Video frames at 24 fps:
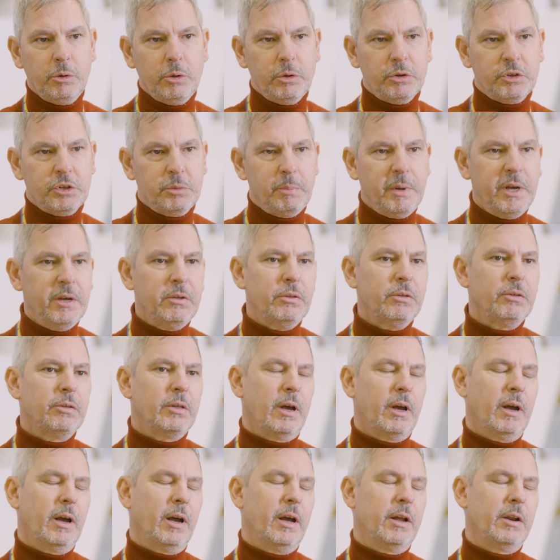Smith
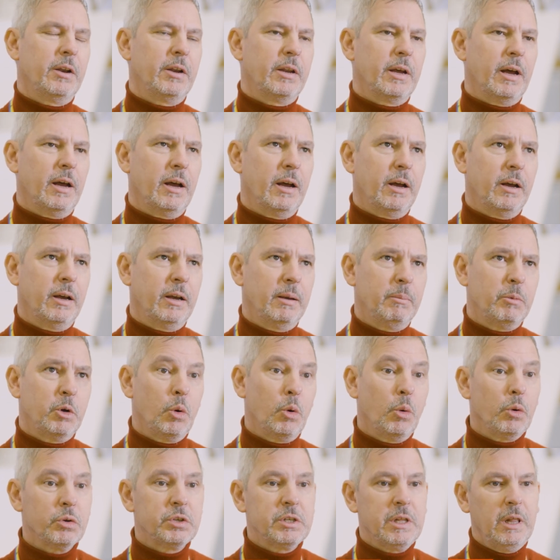and I'm
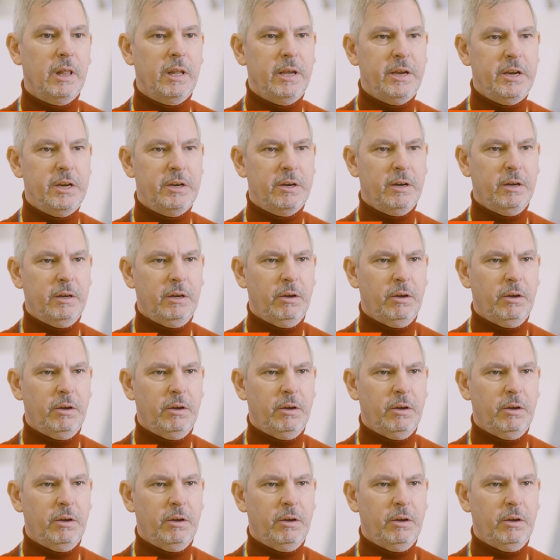course leader